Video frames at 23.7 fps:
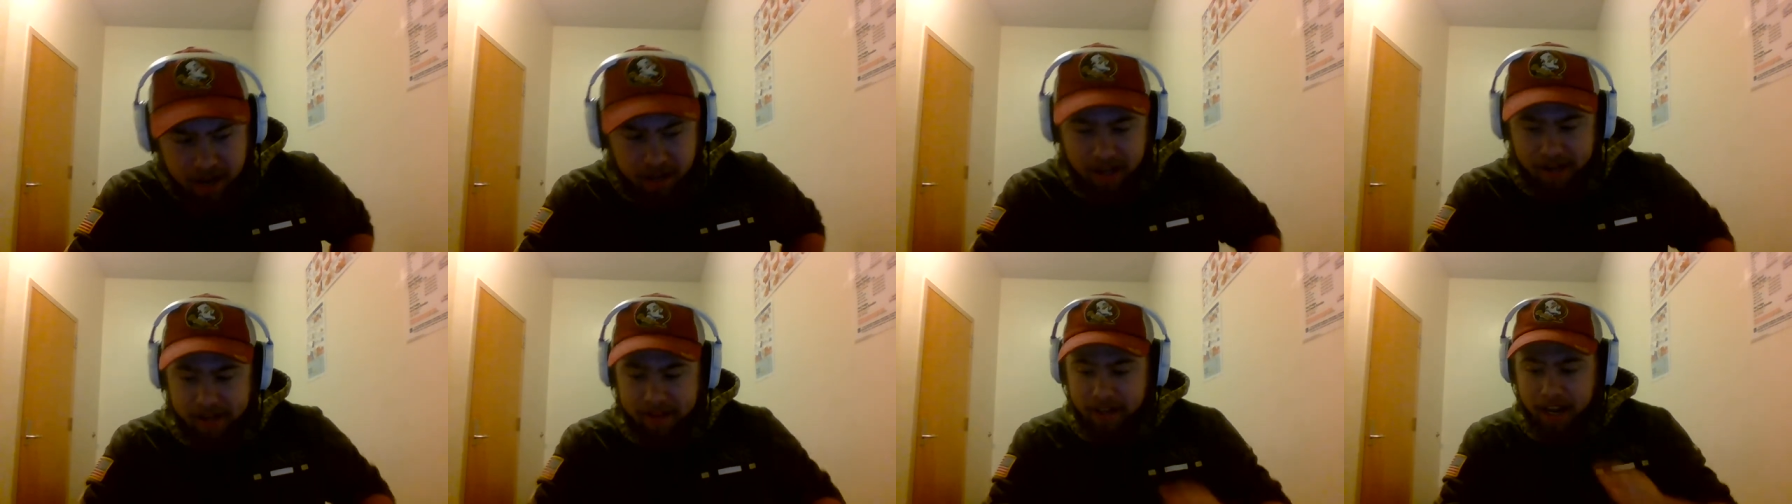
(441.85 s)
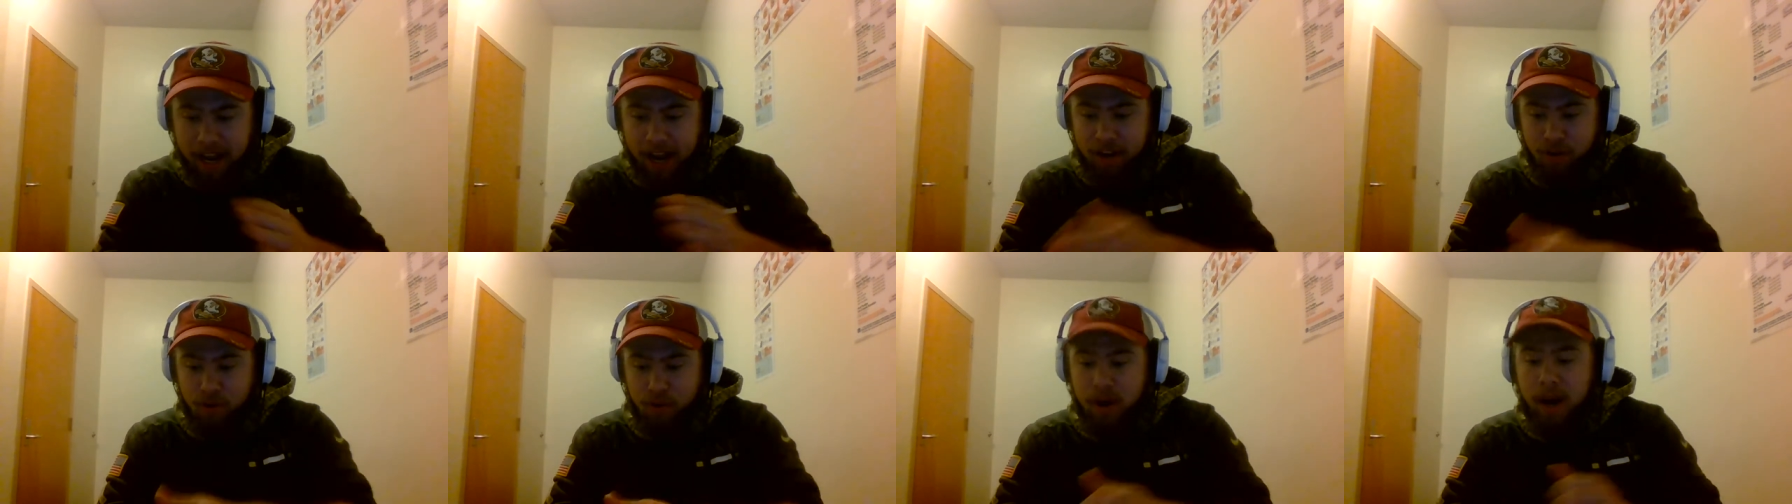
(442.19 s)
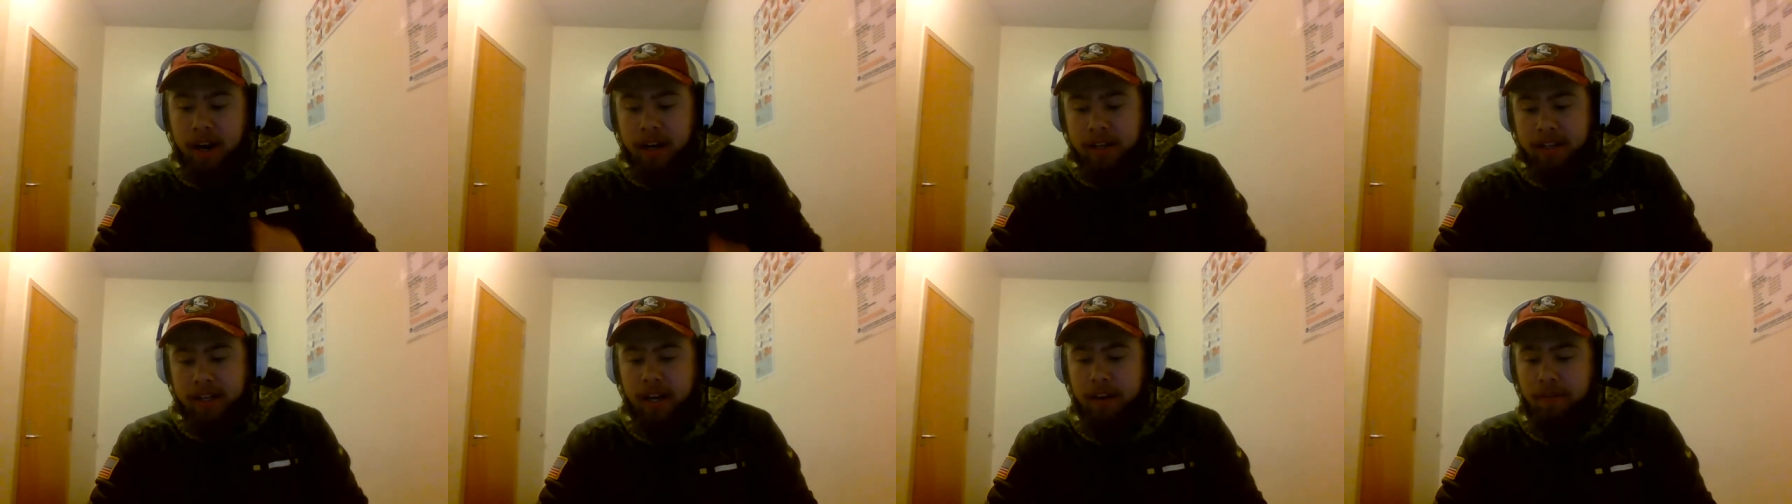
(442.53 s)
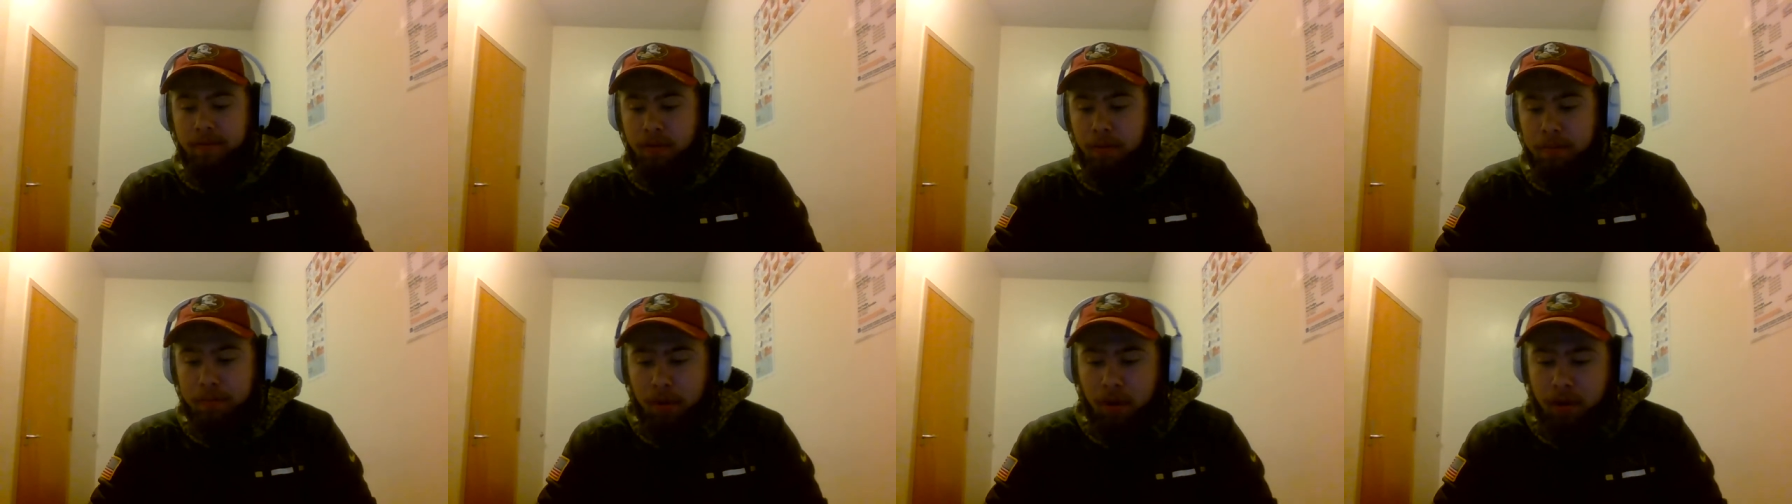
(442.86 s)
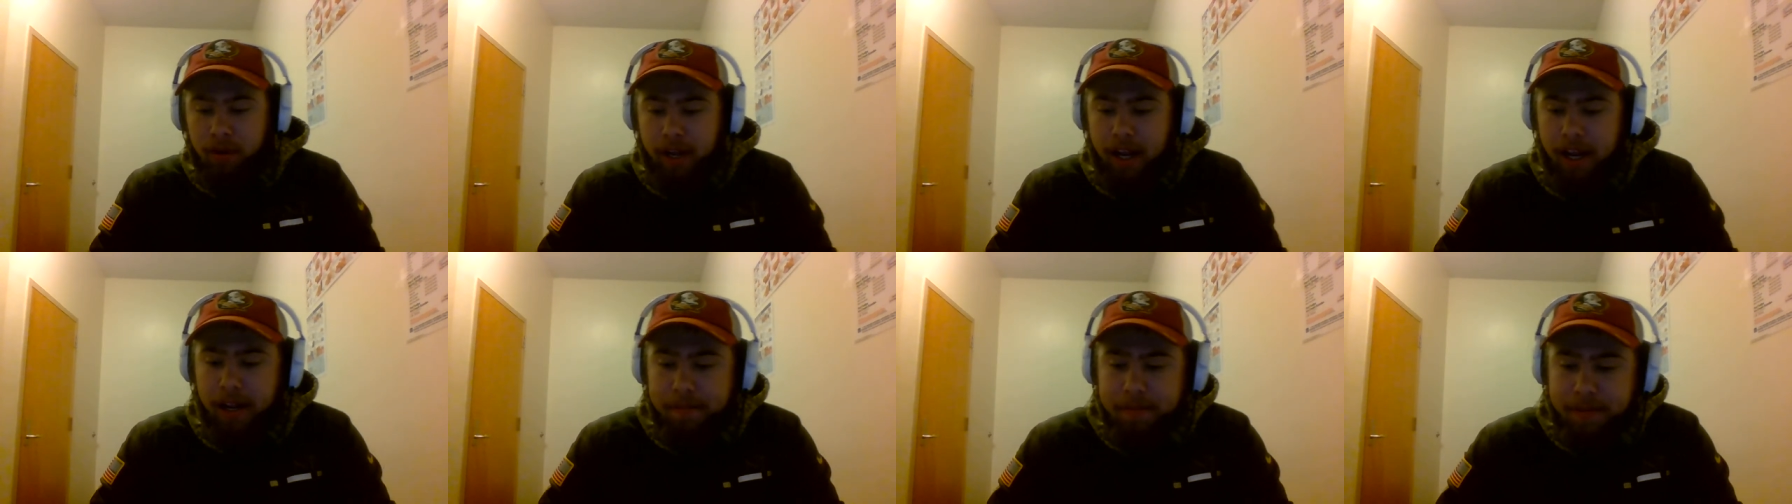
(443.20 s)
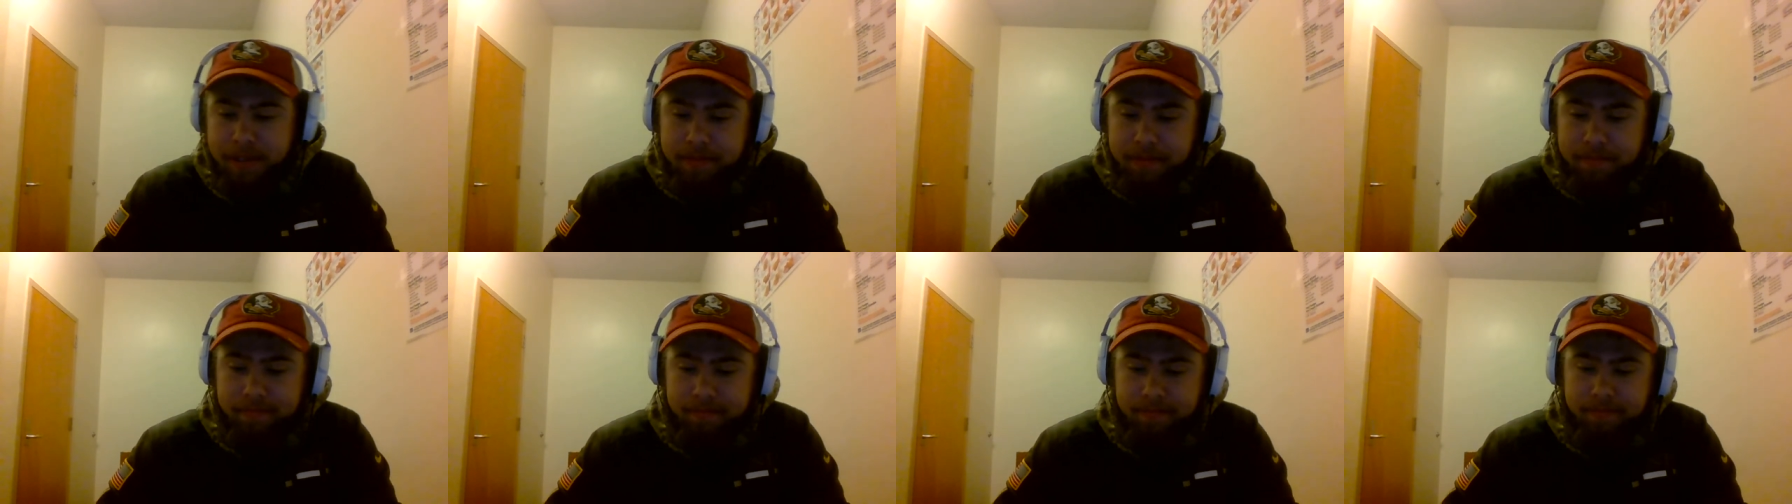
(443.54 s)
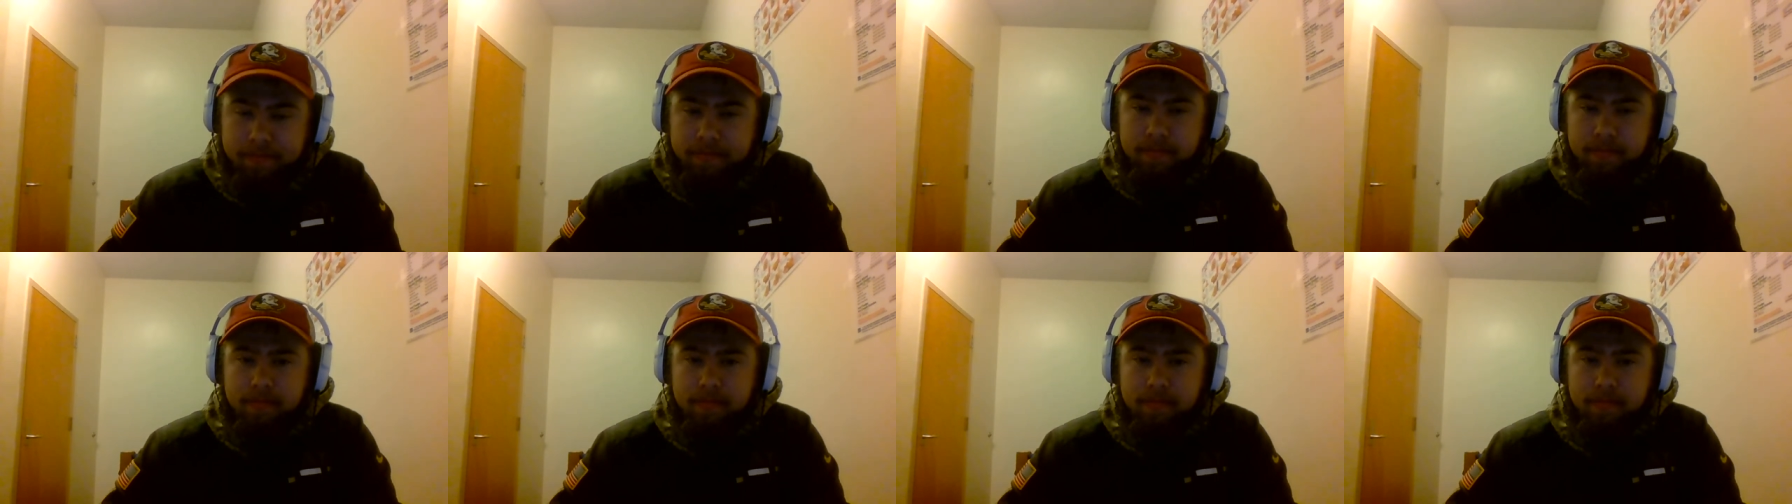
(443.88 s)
yet they do not attend football games.